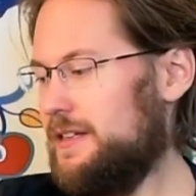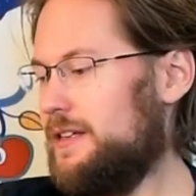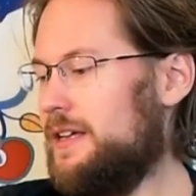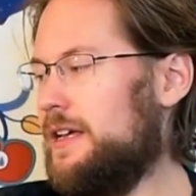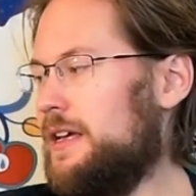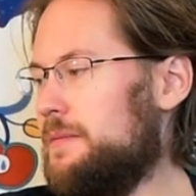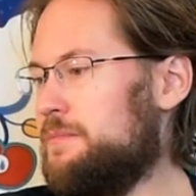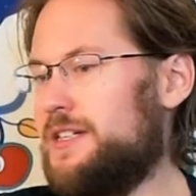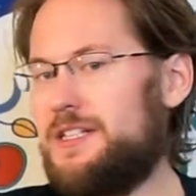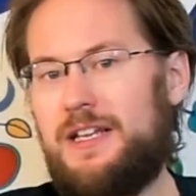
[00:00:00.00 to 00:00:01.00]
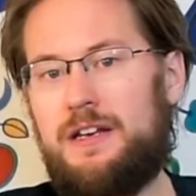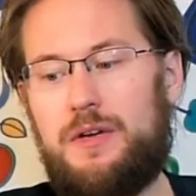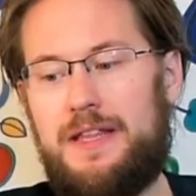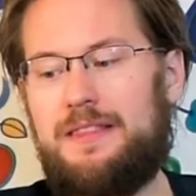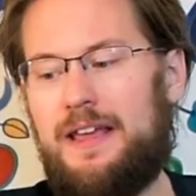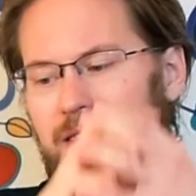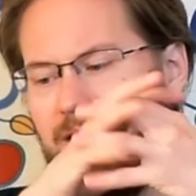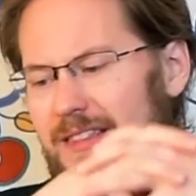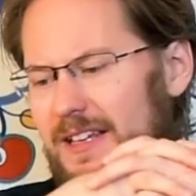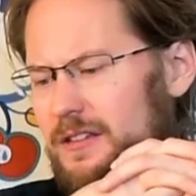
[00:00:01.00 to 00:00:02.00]
But anyway, I
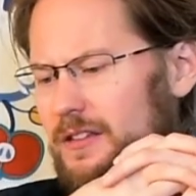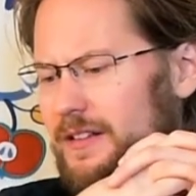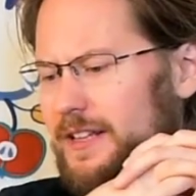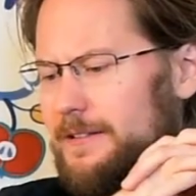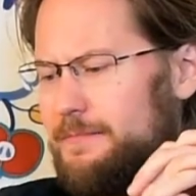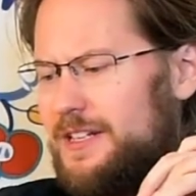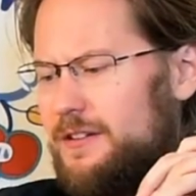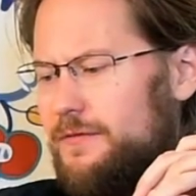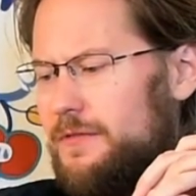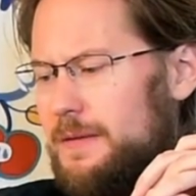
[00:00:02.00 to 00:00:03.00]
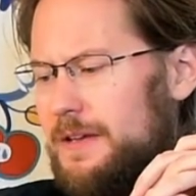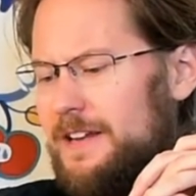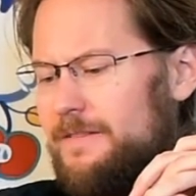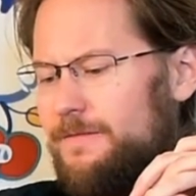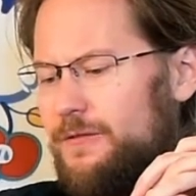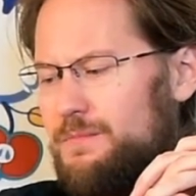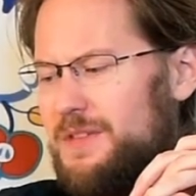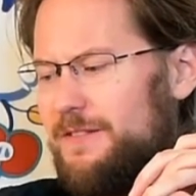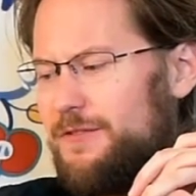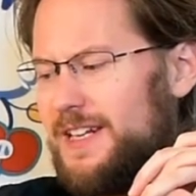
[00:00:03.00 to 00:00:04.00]
think that's a little bit of it for
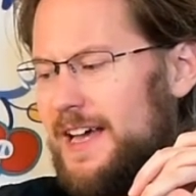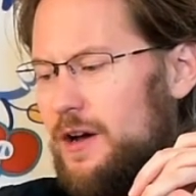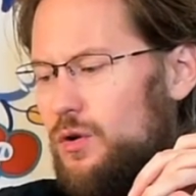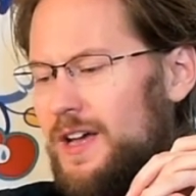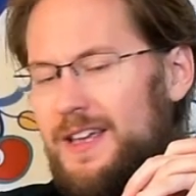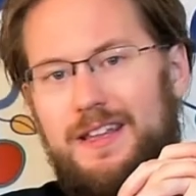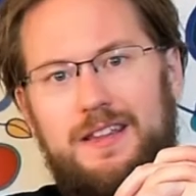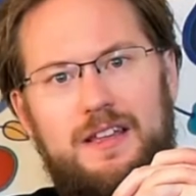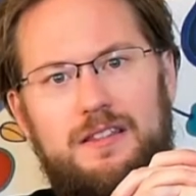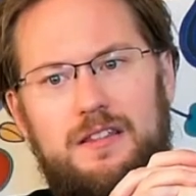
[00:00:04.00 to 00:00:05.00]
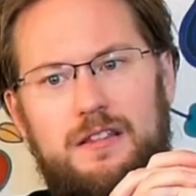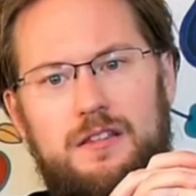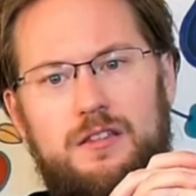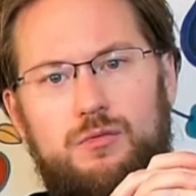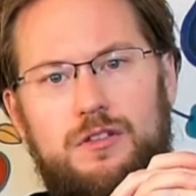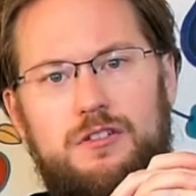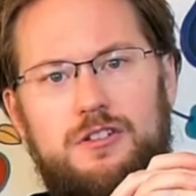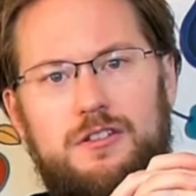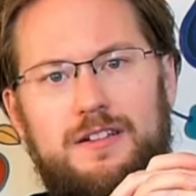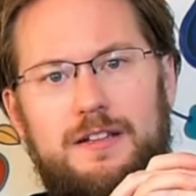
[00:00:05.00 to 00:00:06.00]
me for now. This was
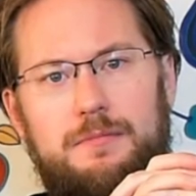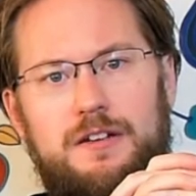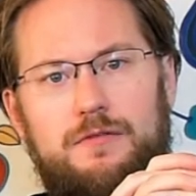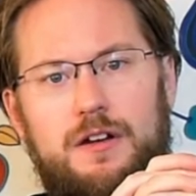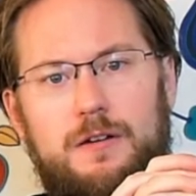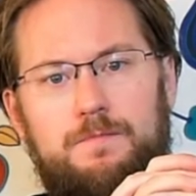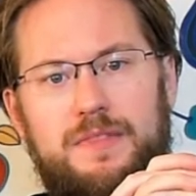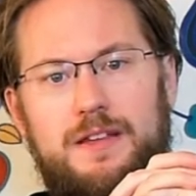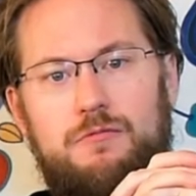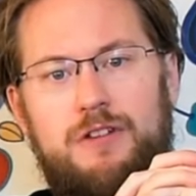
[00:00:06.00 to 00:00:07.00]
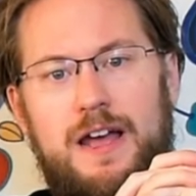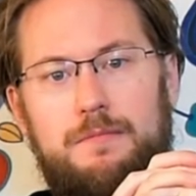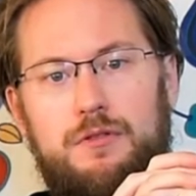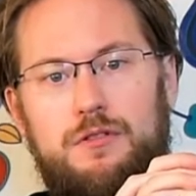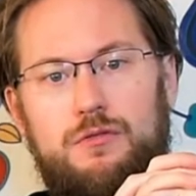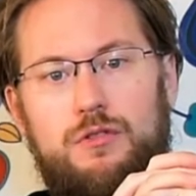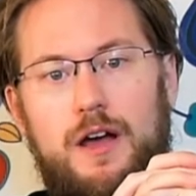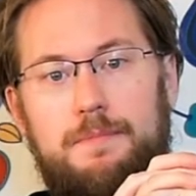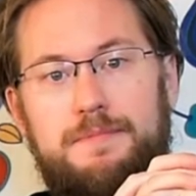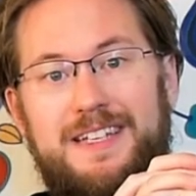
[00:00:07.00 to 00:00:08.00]
just a little bit of a ramble or
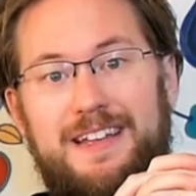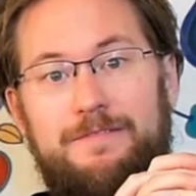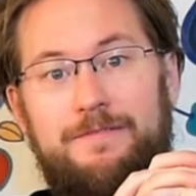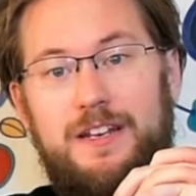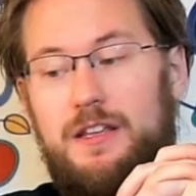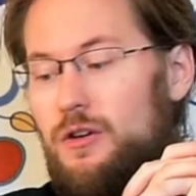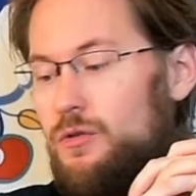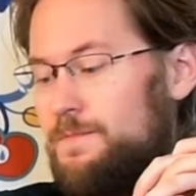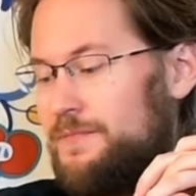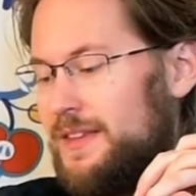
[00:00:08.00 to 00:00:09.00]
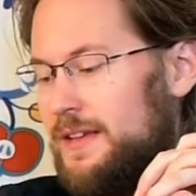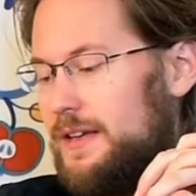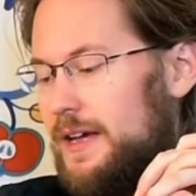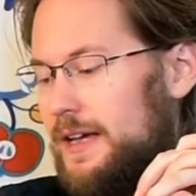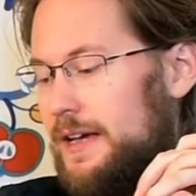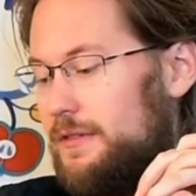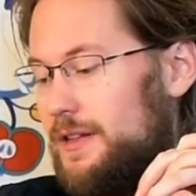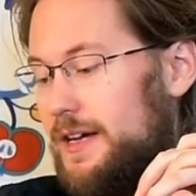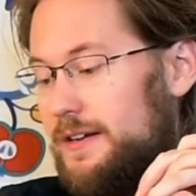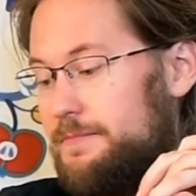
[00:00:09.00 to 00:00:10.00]
update video. I have a
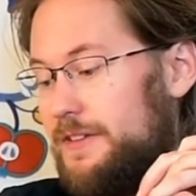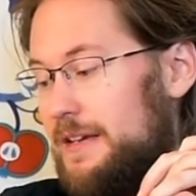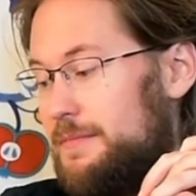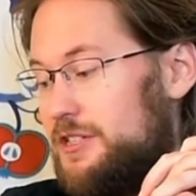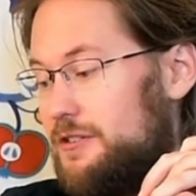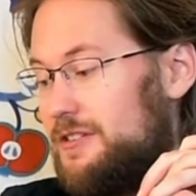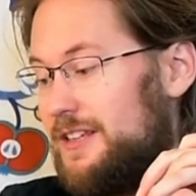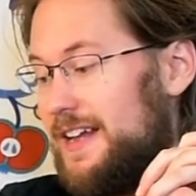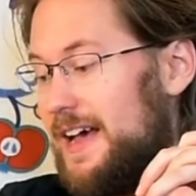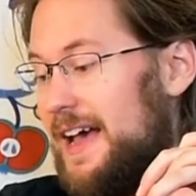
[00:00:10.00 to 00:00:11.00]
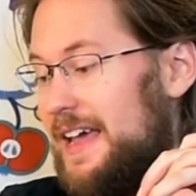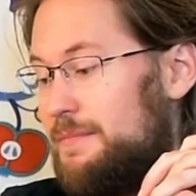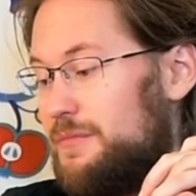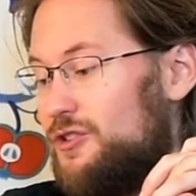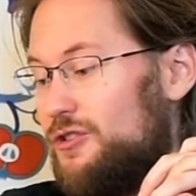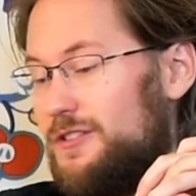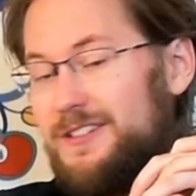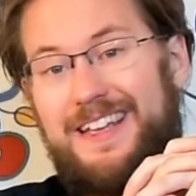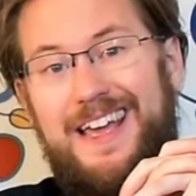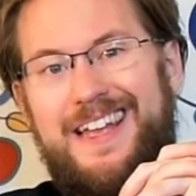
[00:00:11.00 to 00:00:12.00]
lot of images that I am
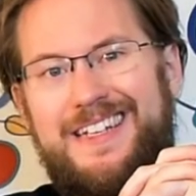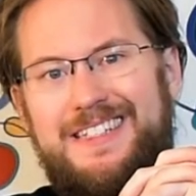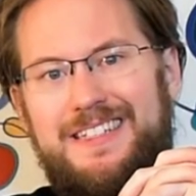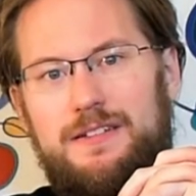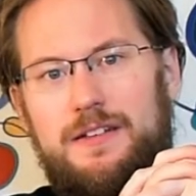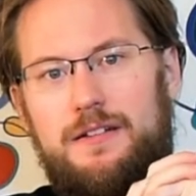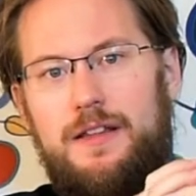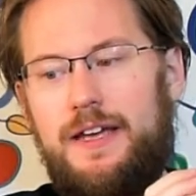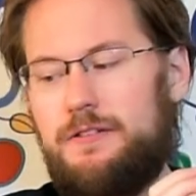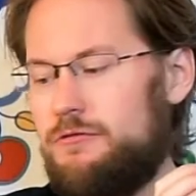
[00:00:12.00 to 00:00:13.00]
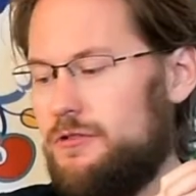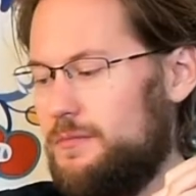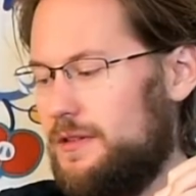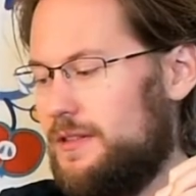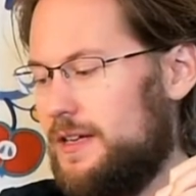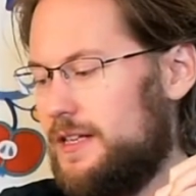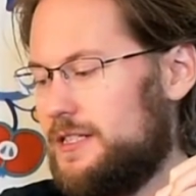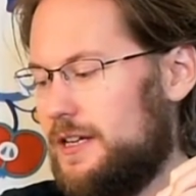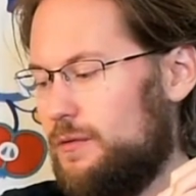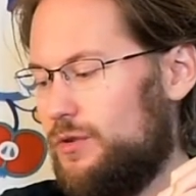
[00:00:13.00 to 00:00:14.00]
currently editing in Lightroom
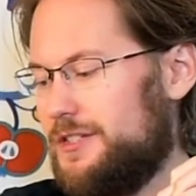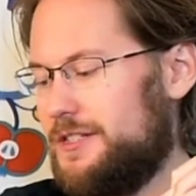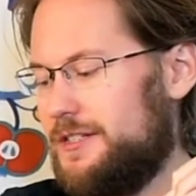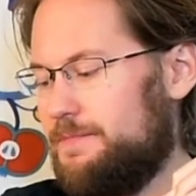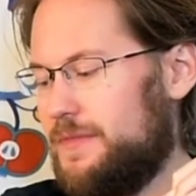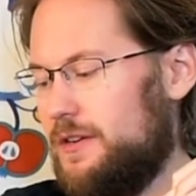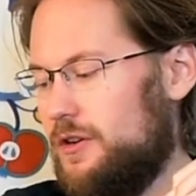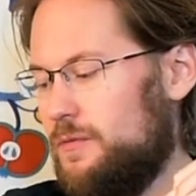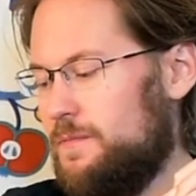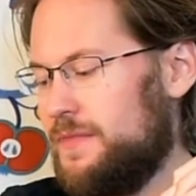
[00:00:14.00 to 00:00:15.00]
that I want to, you know,